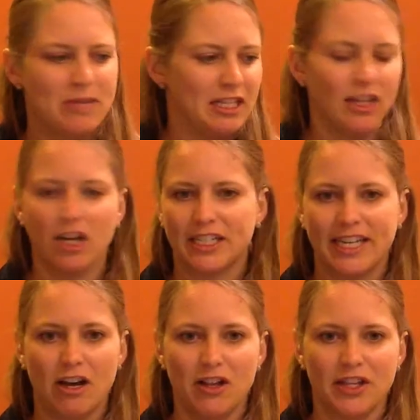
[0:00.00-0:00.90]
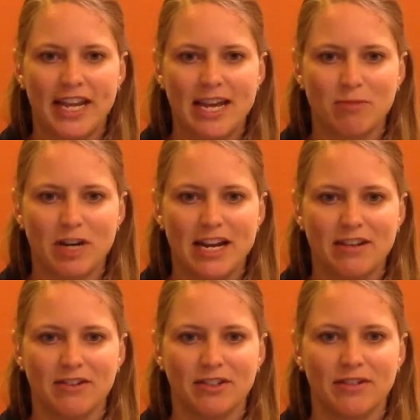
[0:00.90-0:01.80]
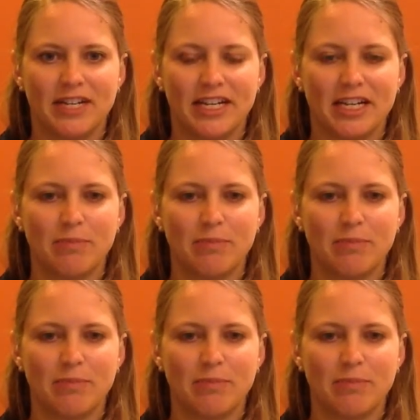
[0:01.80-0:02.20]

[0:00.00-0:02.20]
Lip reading: a little hard to get all the camera angles going here,